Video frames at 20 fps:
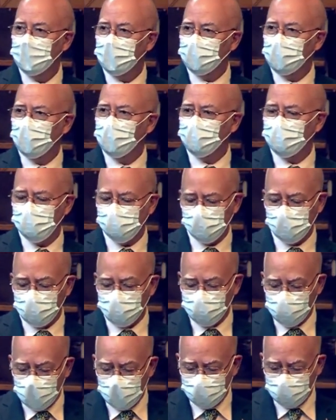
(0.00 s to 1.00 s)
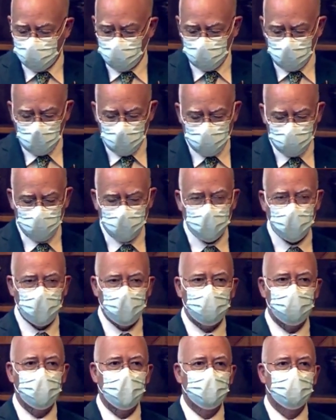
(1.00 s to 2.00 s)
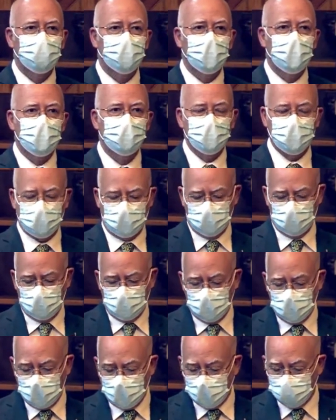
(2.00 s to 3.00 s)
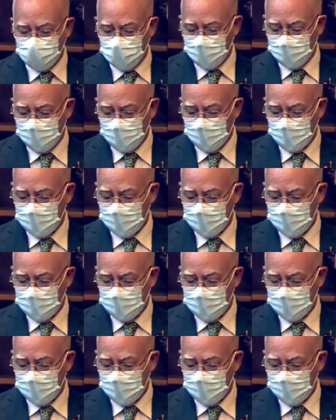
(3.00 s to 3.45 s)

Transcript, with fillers: In order to entrench a right to a healthy environment in law,